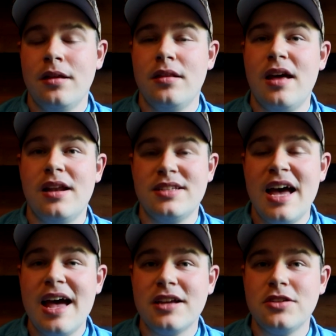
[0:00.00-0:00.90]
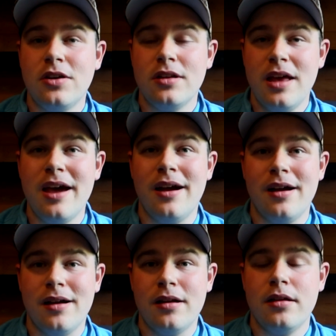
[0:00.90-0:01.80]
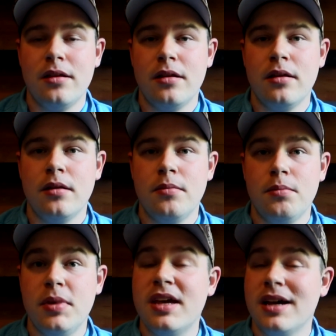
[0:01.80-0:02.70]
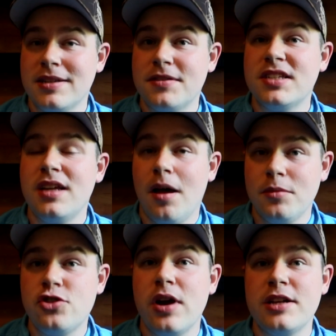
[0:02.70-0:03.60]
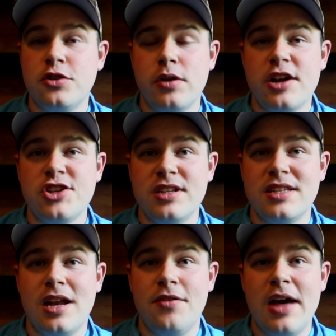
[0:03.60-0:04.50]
that attacks are there because of some transgressions that have